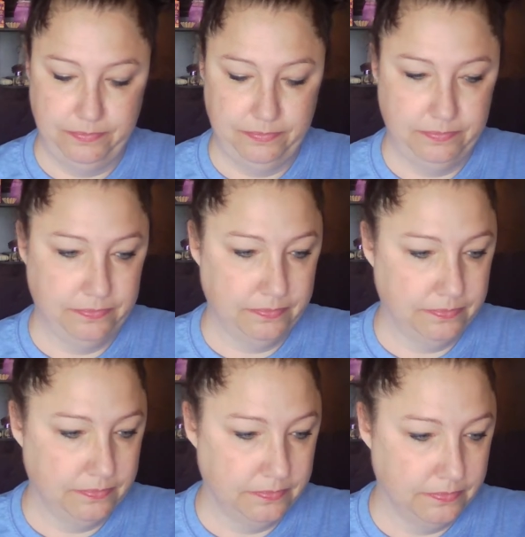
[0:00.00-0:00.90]

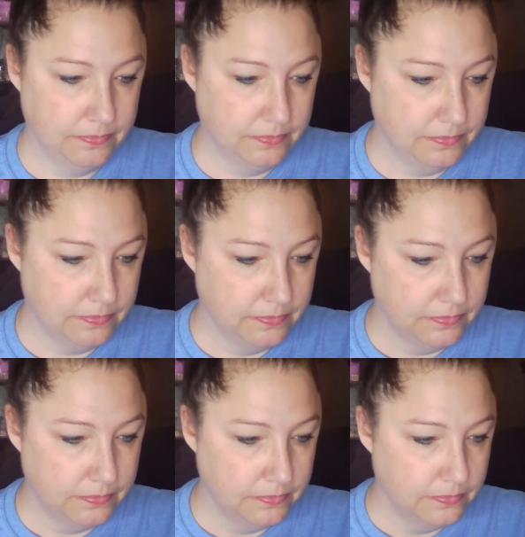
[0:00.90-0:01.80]

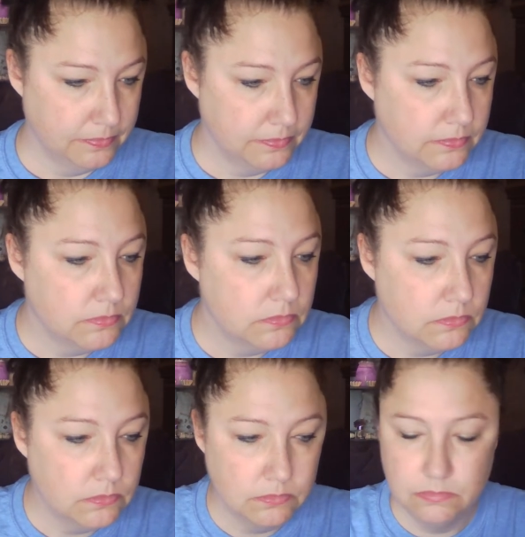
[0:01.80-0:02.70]
(no one is talking)